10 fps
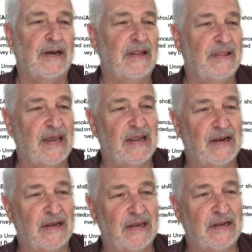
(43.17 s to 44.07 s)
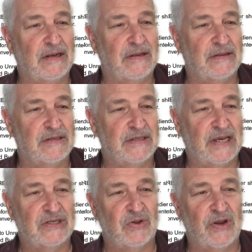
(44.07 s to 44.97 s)
And again,
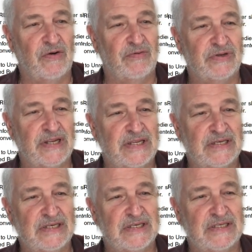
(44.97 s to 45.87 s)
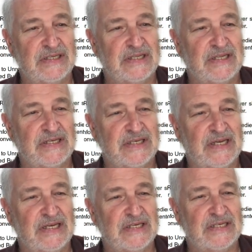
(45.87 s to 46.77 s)
next line also, this
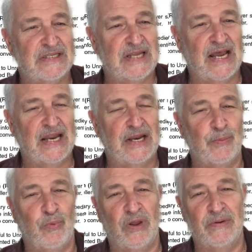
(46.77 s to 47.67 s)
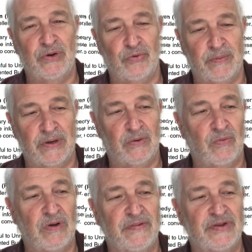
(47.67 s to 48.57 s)
is not an employment agreement.
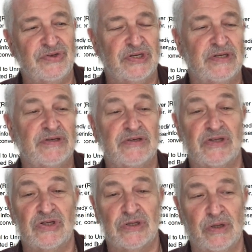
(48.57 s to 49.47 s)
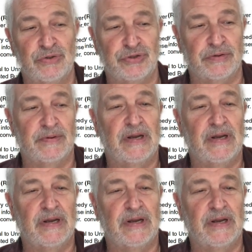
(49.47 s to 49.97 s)
All this is a disclosure.